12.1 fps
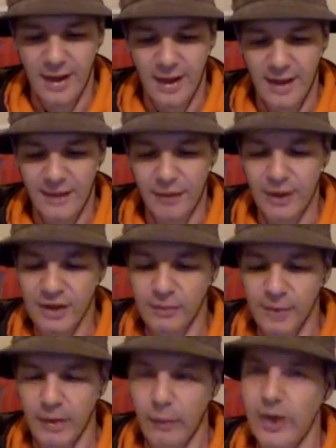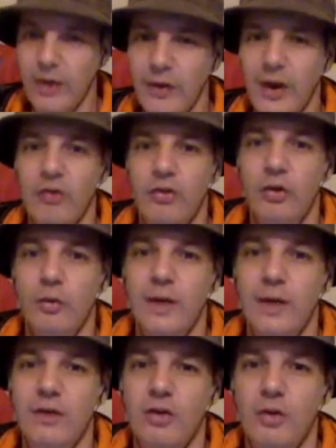they really need to pick a win in the next
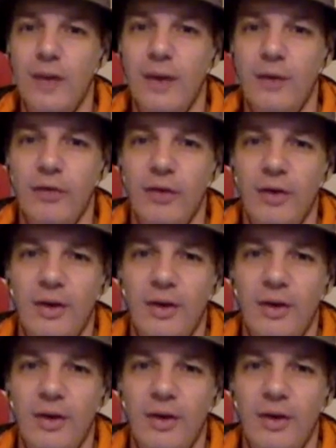two rounds.